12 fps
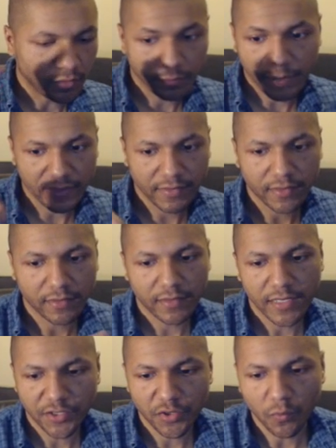basically,
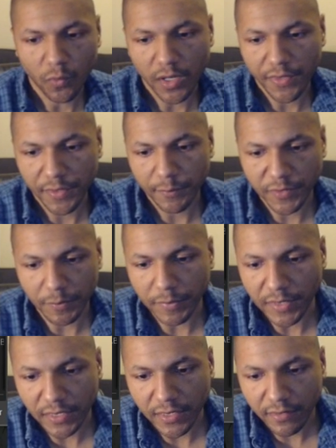that you want them to
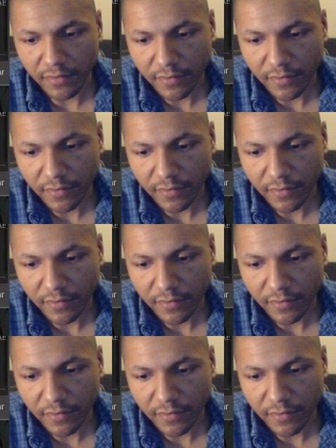be in.